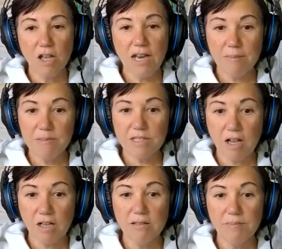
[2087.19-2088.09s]
Very good.
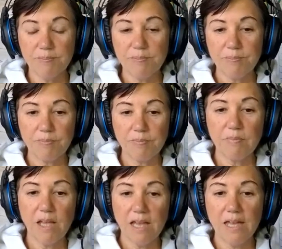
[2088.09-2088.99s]
So where
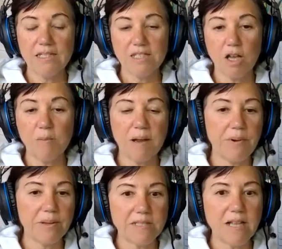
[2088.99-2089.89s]
can
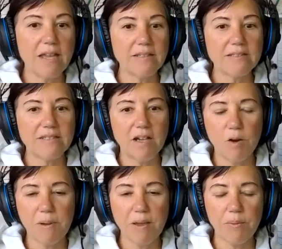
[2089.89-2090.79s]
listeners
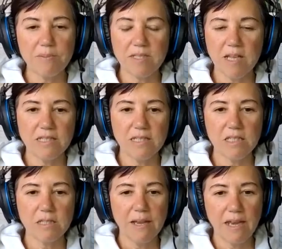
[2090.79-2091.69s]
find that
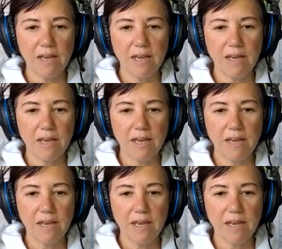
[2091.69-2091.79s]
book?